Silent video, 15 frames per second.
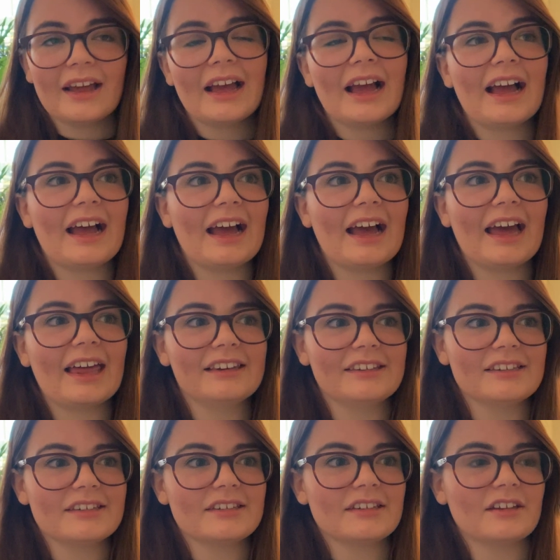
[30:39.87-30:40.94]

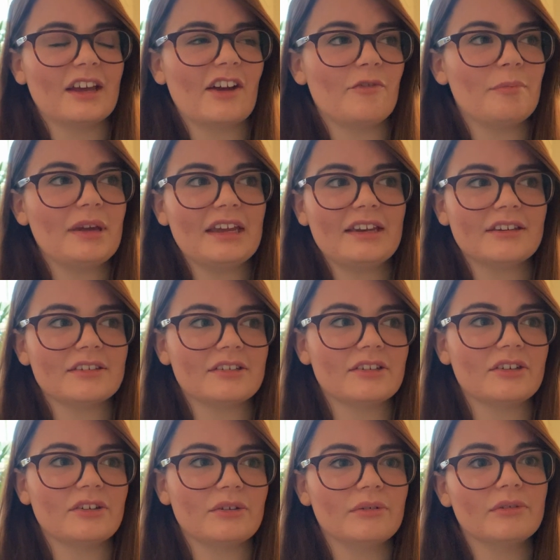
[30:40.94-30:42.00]
and have been
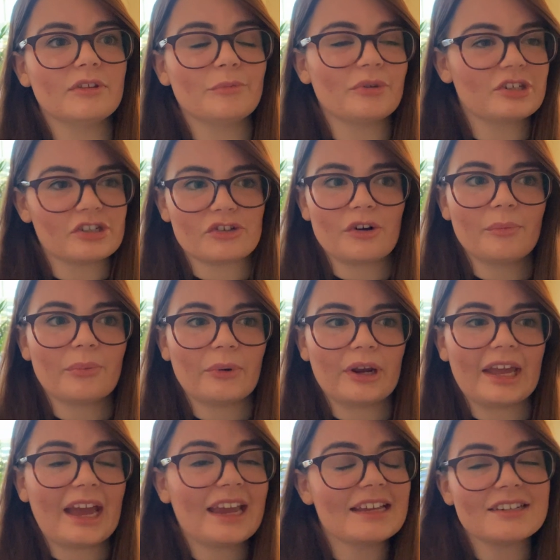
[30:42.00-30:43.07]
to the British Grand Prix
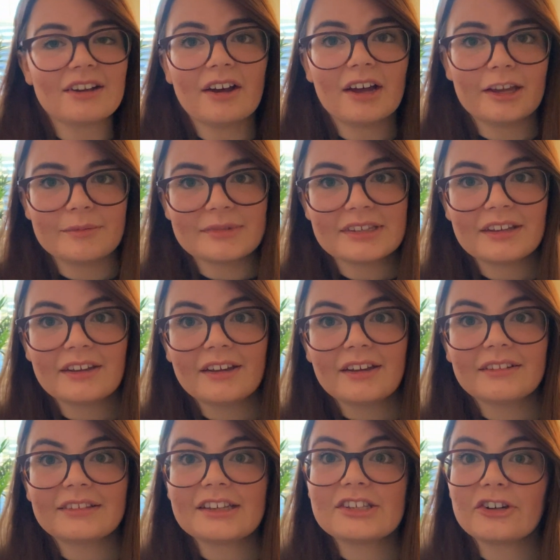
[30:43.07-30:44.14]
8 times,
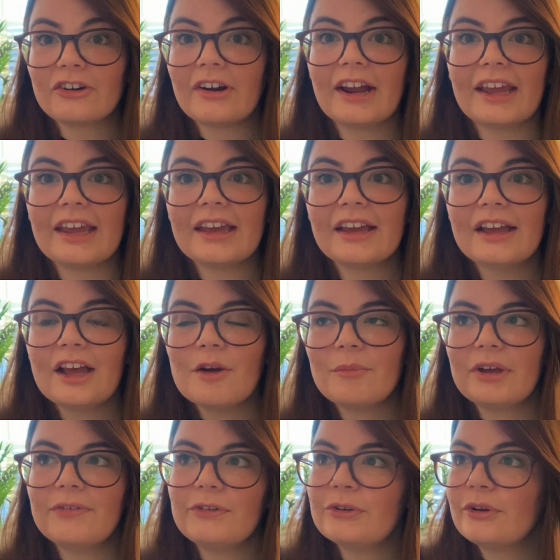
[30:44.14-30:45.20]
that's great. But if
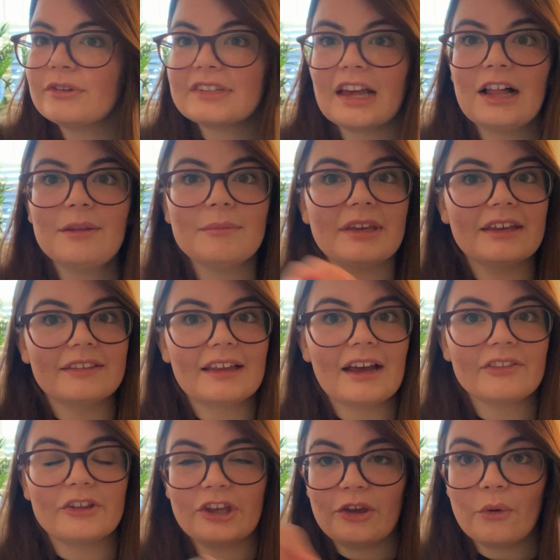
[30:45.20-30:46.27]
you don't tell me in that
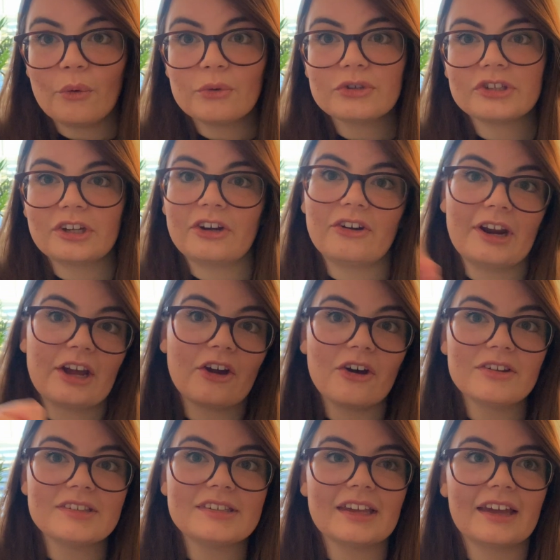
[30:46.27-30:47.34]
you also create
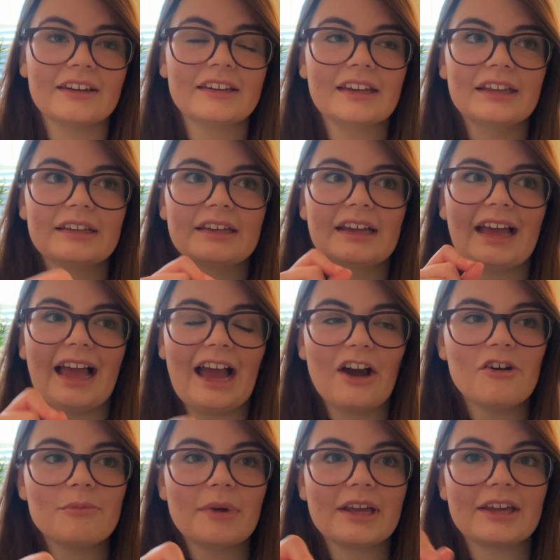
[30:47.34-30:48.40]
content, how am
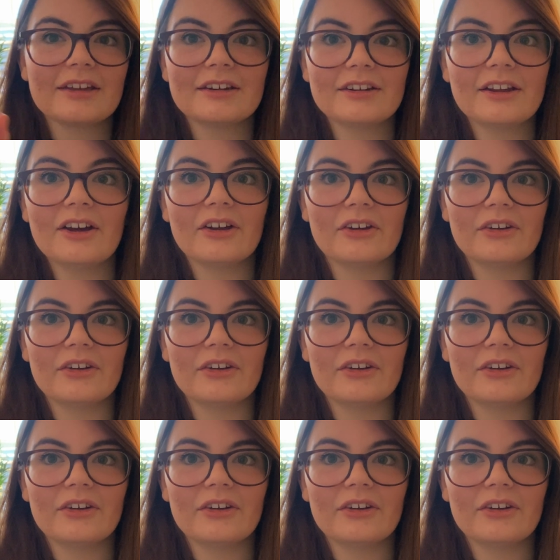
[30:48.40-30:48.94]
I going to know?